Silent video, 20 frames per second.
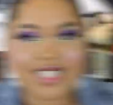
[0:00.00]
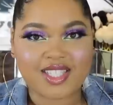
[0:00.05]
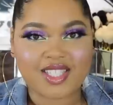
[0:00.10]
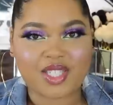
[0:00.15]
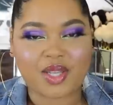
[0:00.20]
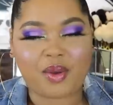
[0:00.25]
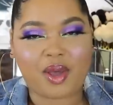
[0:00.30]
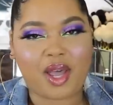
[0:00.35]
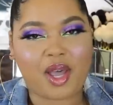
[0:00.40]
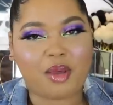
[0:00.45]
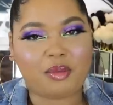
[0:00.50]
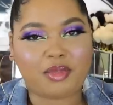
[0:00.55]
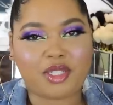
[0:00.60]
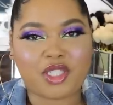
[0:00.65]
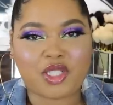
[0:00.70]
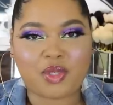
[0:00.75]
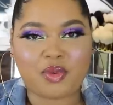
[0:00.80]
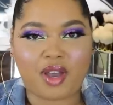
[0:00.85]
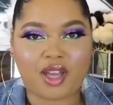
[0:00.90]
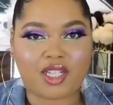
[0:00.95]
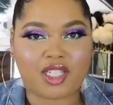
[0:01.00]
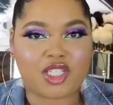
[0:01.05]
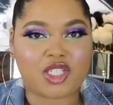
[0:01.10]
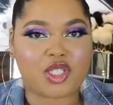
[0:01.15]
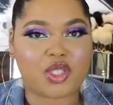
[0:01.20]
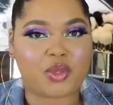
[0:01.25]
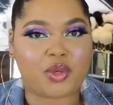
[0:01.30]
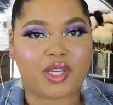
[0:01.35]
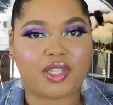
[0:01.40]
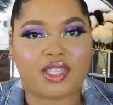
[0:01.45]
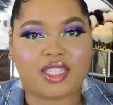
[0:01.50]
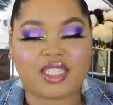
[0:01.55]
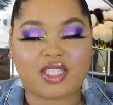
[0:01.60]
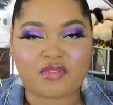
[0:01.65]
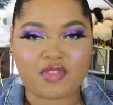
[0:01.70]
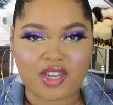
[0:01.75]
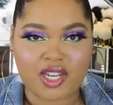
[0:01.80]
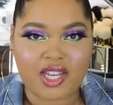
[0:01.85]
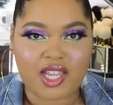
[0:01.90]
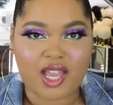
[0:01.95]
So I hope that you all enjoyed this
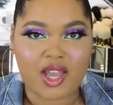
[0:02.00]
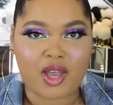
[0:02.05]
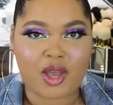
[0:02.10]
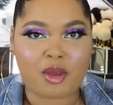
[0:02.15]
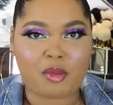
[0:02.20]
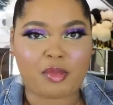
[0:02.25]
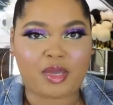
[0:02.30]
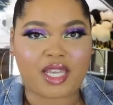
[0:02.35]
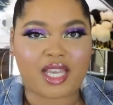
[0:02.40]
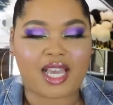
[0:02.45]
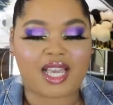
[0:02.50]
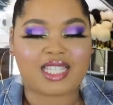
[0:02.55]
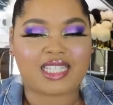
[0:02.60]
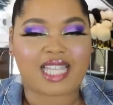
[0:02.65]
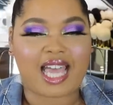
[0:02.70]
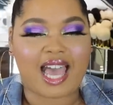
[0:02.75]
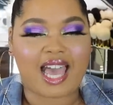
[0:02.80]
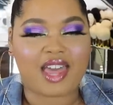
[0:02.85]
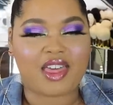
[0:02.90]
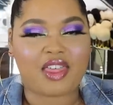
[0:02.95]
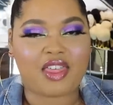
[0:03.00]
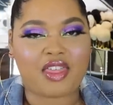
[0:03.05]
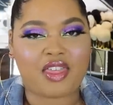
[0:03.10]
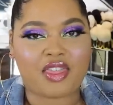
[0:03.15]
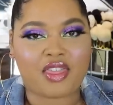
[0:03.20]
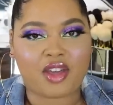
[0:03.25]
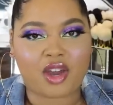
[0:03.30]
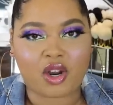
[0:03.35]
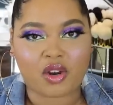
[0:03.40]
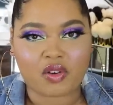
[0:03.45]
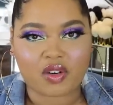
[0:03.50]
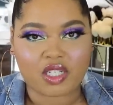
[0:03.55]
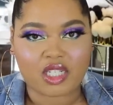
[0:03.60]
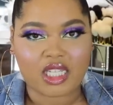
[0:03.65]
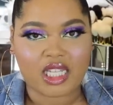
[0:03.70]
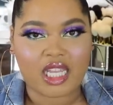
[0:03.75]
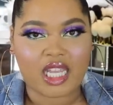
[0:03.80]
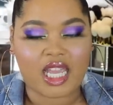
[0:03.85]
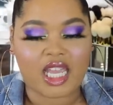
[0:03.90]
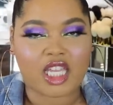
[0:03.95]
video because I
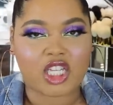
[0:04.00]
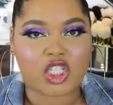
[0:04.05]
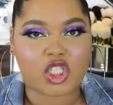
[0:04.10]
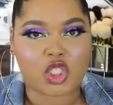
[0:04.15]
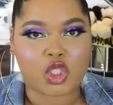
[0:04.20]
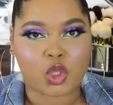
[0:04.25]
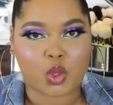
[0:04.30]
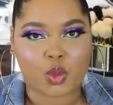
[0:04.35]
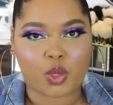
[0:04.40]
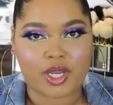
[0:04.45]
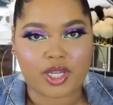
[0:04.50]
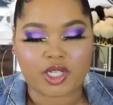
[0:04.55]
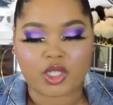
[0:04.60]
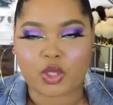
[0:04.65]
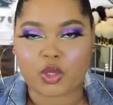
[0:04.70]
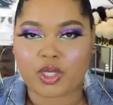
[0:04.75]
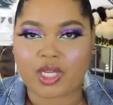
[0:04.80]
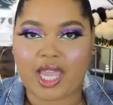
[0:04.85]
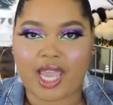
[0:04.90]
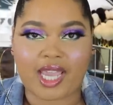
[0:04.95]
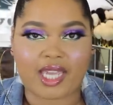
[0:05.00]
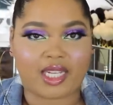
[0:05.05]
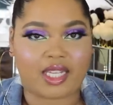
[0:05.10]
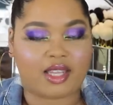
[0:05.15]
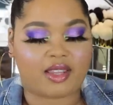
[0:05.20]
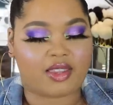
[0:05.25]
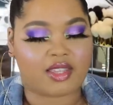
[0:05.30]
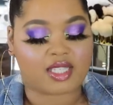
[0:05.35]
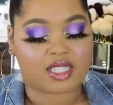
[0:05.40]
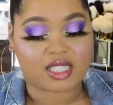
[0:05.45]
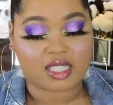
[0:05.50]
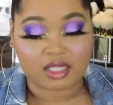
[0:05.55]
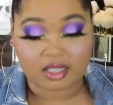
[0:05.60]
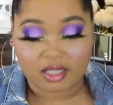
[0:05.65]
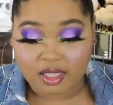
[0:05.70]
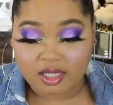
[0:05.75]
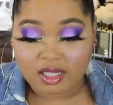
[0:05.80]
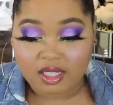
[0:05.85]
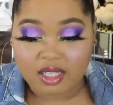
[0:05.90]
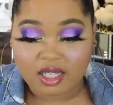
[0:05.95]
thoroughly enjoyed creating this
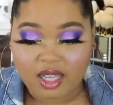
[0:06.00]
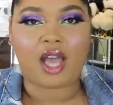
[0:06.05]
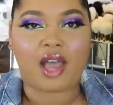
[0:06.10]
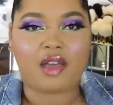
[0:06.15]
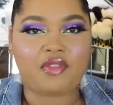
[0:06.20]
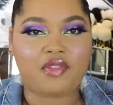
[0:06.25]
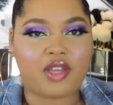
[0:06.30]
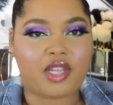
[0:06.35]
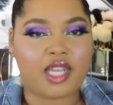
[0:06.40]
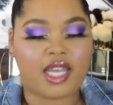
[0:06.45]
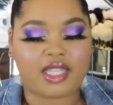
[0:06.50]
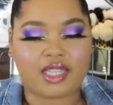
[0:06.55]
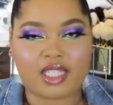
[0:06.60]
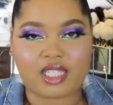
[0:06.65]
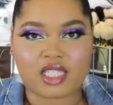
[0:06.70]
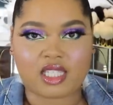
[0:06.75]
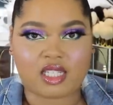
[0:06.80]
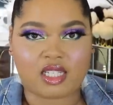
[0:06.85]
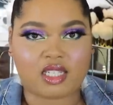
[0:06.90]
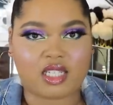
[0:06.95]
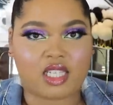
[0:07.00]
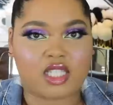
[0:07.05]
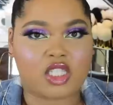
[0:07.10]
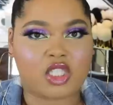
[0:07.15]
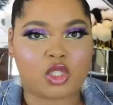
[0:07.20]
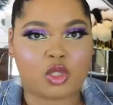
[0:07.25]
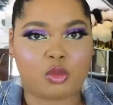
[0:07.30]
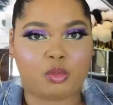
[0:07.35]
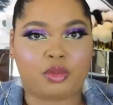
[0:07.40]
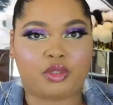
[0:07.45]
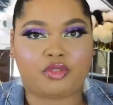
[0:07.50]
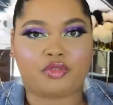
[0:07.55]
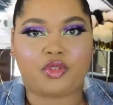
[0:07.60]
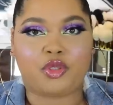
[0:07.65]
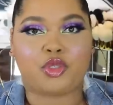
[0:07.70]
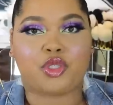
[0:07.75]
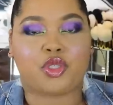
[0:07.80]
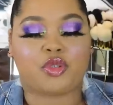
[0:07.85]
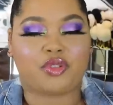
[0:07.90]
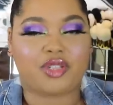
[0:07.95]
look. I feel like this look is super
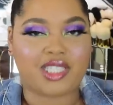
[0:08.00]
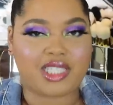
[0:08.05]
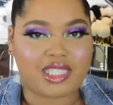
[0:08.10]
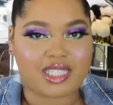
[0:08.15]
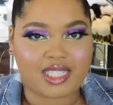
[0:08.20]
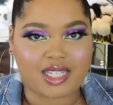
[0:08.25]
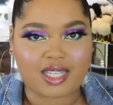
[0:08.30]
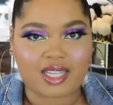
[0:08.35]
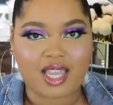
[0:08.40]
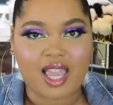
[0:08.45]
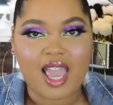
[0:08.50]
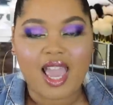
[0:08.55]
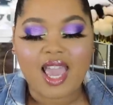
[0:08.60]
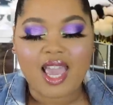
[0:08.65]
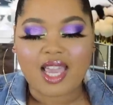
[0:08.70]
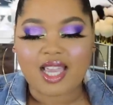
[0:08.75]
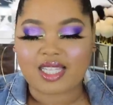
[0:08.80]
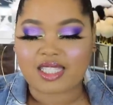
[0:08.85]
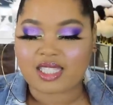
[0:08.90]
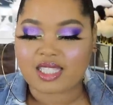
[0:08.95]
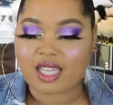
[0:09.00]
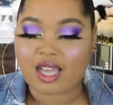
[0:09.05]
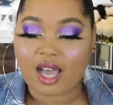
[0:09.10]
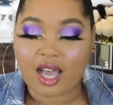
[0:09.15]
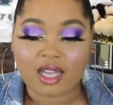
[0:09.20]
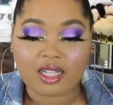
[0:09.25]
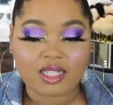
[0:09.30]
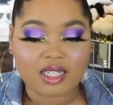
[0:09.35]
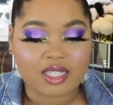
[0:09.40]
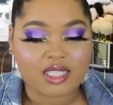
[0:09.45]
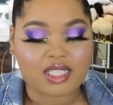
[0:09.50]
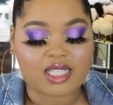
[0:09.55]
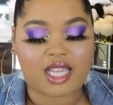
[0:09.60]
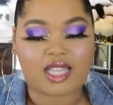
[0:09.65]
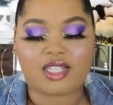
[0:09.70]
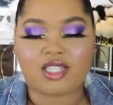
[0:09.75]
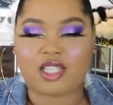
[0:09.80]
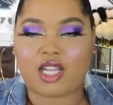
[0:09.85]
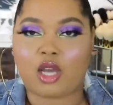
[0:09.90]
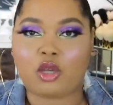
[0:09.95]
futuristic. It's colors
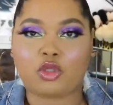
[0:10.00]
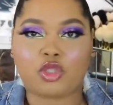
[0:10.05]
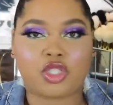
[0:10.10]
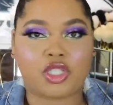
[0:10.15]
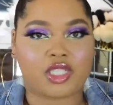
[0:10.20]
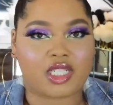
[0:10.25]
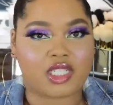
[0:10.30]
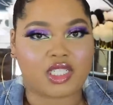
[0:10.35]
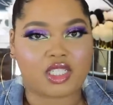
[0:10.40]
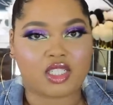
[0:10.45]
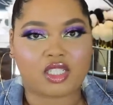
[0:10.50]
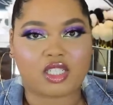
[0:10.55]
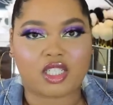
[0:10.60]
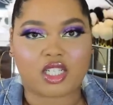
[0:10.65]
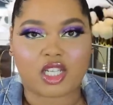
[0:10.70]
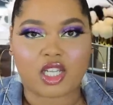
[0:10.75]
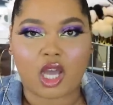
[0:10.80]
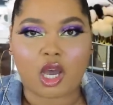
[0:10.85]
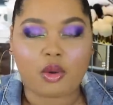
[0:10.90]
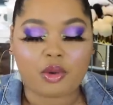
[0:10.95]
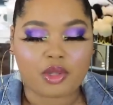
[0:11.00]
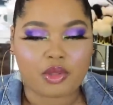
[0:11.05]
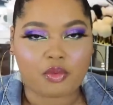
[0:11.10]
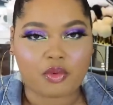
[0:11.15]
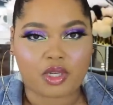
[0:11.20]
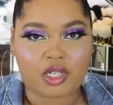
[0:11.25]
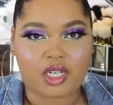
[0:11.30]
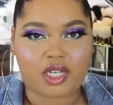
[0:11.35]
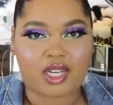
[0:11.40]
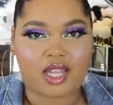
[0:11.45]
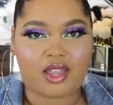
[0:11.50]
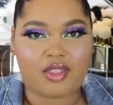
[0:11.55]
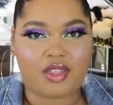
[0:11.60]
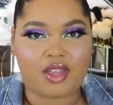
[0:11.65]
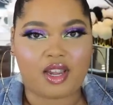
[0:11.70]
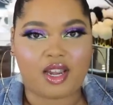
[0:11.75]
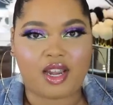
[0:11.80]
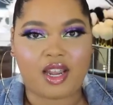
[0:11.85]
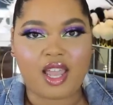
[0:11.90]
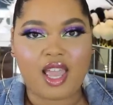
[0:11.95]
that don't traditionally go with one
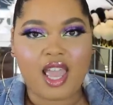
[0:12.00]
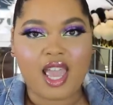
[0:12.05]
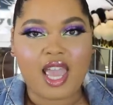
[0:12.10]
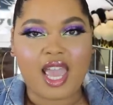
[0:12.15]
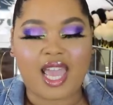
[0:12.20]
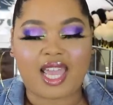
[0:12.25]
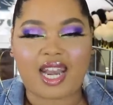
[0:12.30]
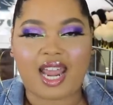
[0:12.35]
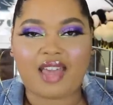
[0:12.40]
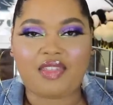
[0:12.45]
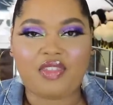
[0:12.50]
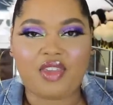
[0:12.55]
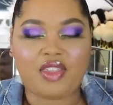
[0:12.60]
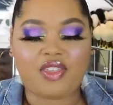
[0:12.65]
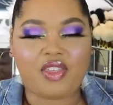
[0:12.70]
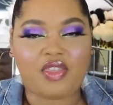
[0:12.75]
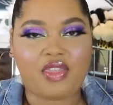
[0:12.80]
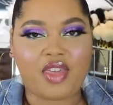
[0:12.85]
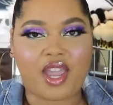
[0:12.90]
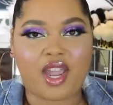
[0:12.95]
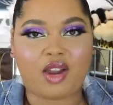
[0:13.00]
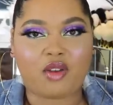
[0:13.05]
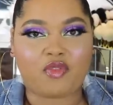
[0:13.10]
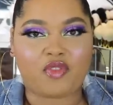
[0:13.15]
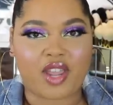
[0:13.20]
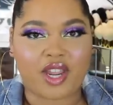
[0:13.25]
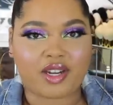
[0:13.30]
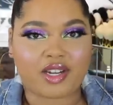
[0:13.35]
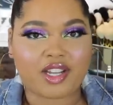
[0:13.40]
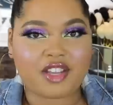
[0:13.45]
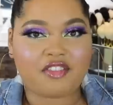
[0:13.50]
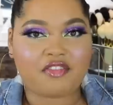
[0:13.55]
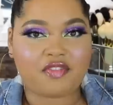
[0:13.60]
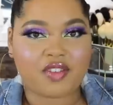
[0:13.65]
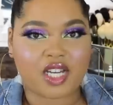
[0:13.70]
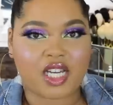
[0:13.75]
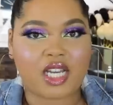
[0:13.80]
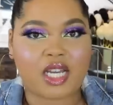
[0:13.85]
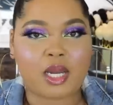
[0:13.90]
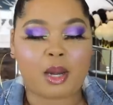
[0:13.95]
another. And I think that they are very
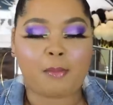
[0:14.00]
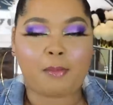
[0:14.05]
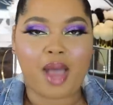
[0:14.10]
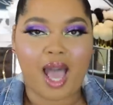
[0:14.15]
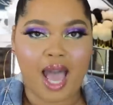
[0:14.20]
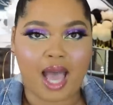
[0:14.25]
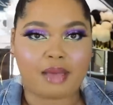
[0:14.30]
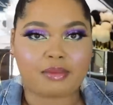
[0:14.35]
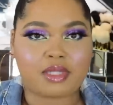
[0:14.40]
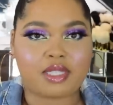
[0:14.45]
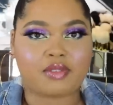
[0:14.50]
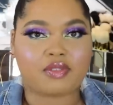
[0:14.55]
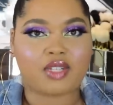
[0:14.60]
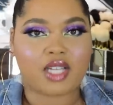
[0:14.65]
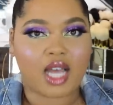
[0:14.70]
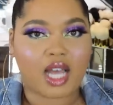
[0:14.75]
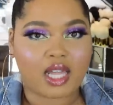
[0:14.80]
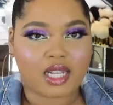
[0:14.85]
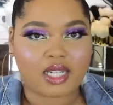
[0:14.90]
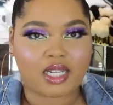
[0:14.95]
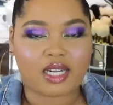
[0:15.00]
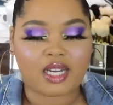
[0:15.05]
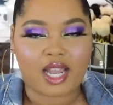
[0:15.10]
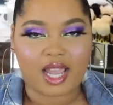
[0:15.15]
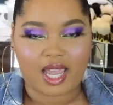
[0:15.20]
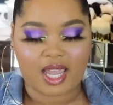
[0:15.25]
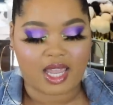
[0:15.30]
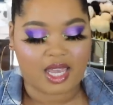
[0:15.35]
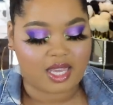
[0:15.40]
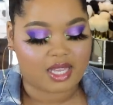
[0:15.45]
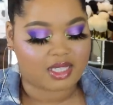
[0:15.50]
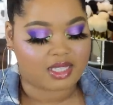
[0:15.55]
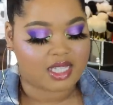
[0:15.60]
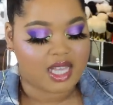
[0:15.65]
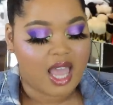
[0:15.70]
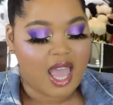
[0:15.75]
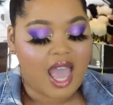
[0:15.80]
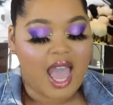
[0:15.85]
fun pops of color and